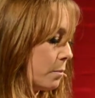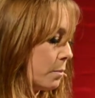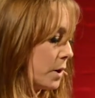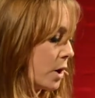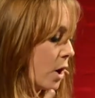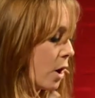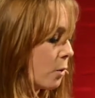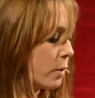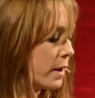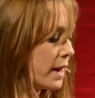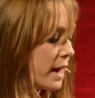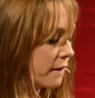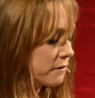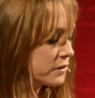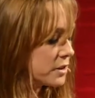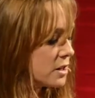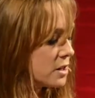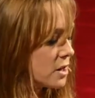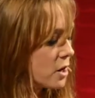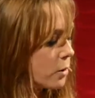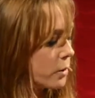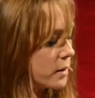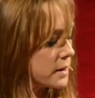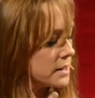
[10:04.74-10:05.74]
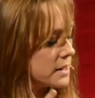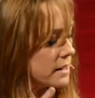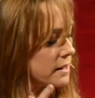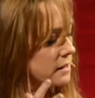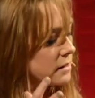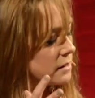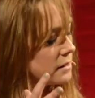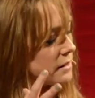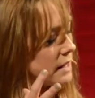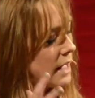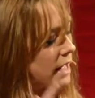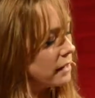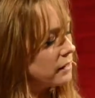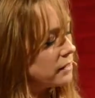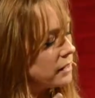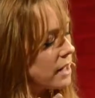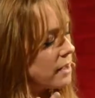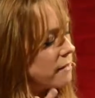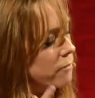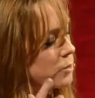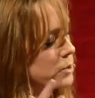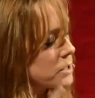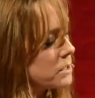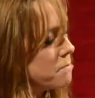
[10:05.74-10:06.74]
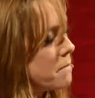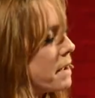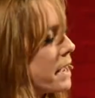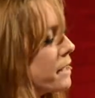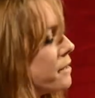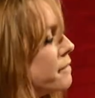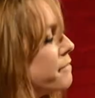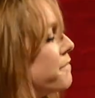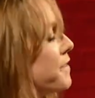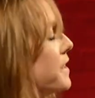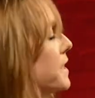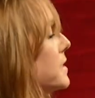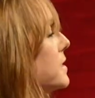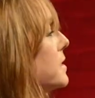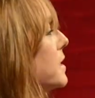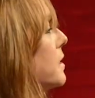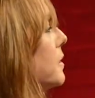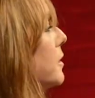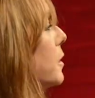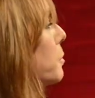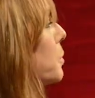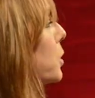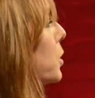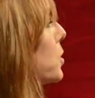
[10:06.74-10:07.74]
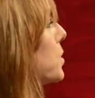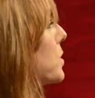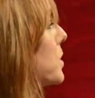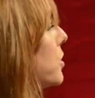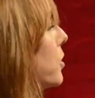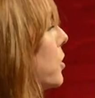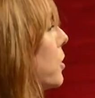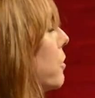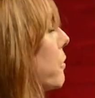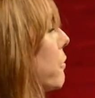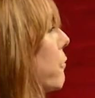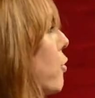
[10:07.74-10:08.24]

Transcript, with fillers: But all we have to know is that that love was manifested in the personhood